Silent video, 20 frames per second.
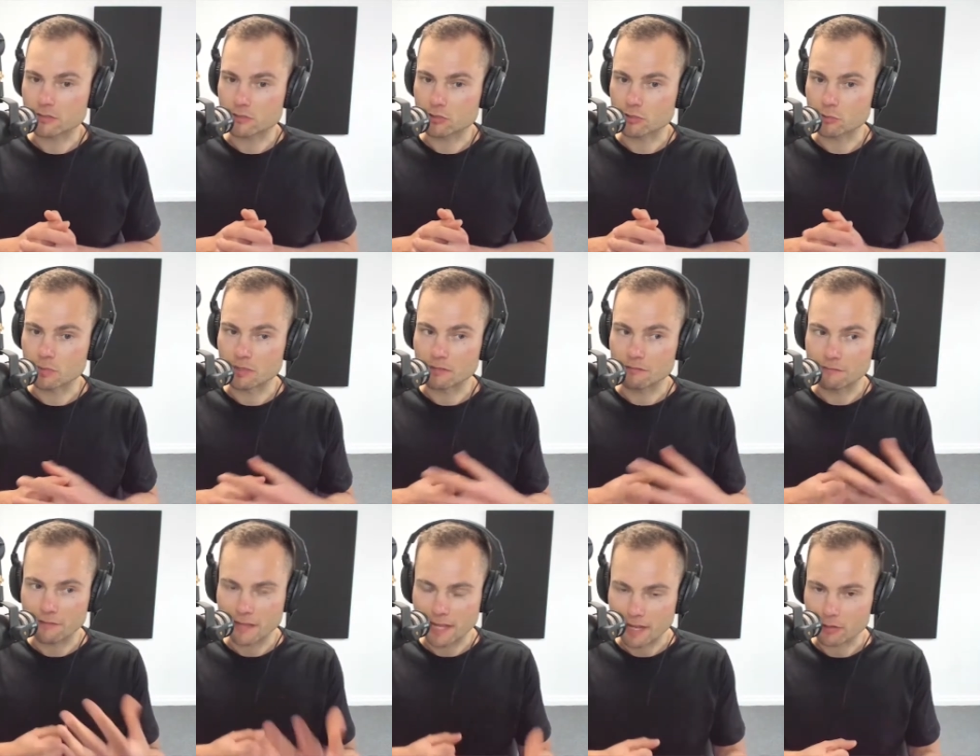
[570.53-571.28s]
to be
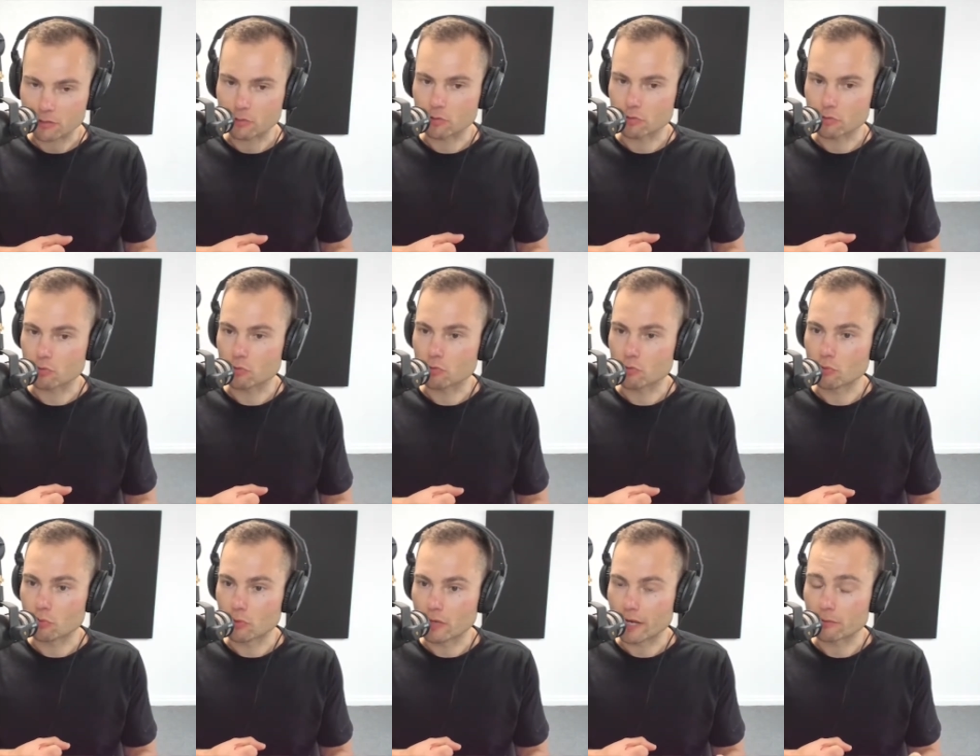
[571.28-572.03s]
found on
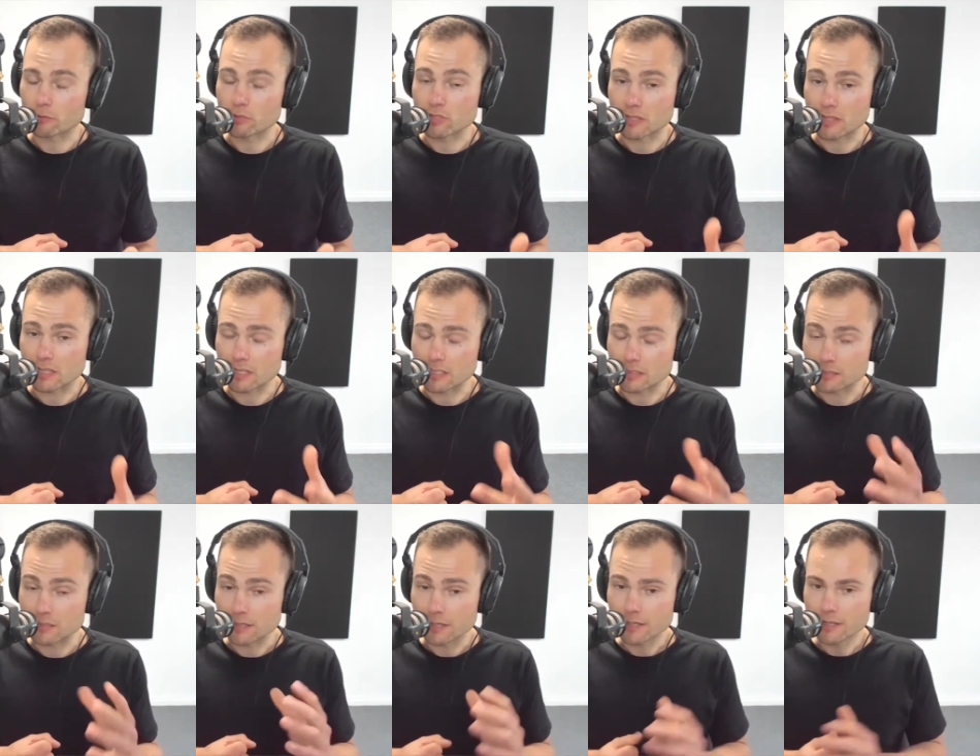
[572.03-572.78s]
Google now, which I think
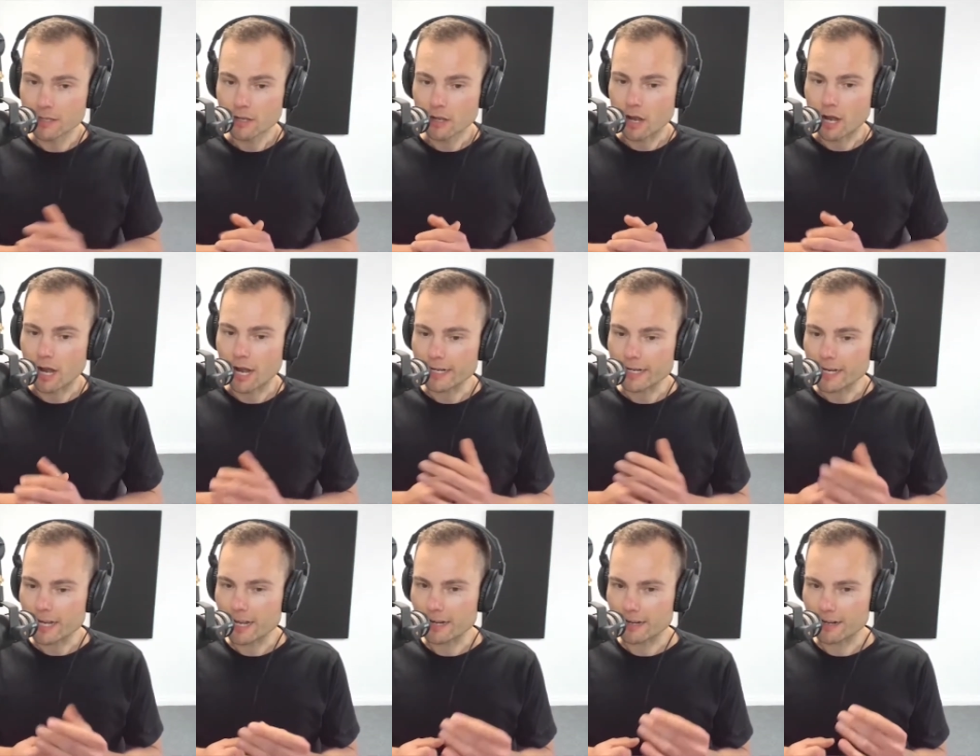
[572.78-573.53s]
is, I
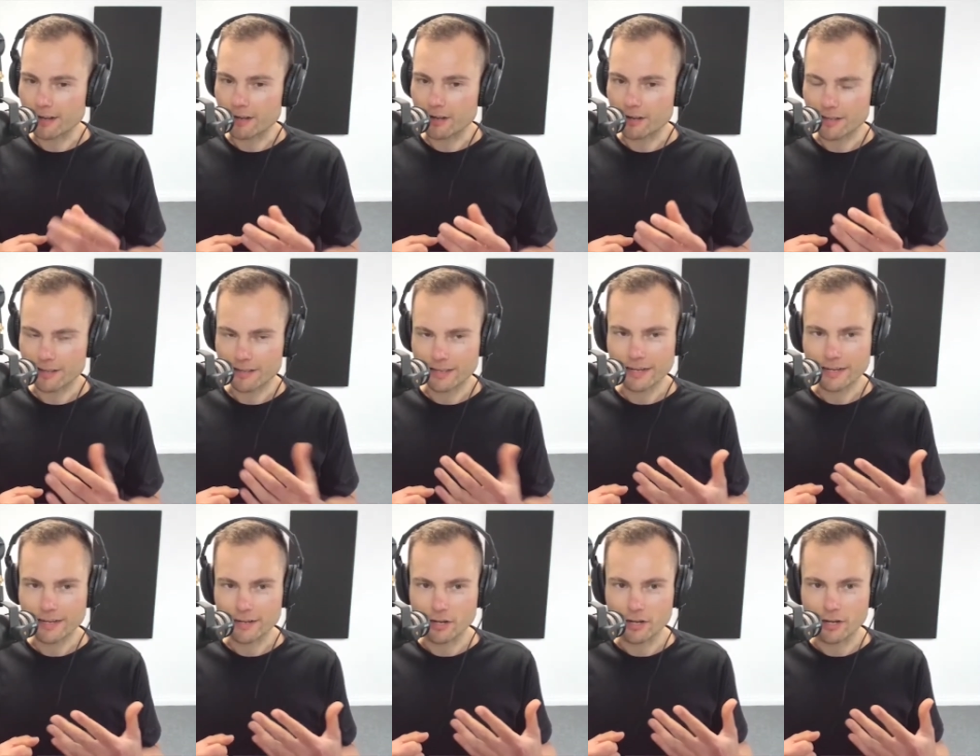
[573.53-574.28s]
can't,
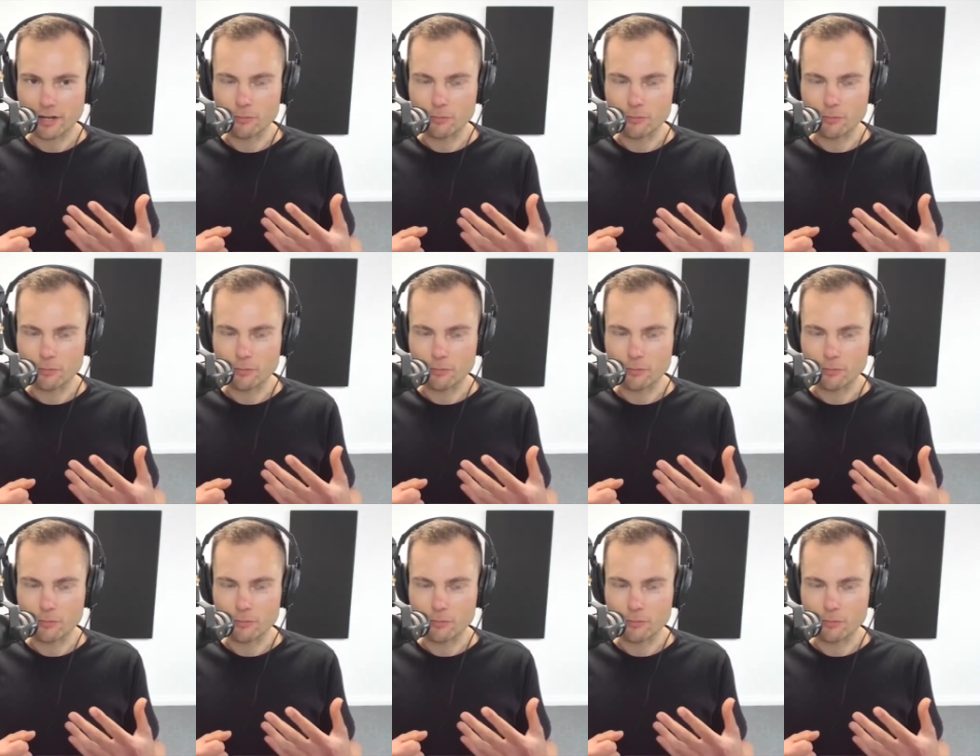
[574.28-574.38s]
how can I?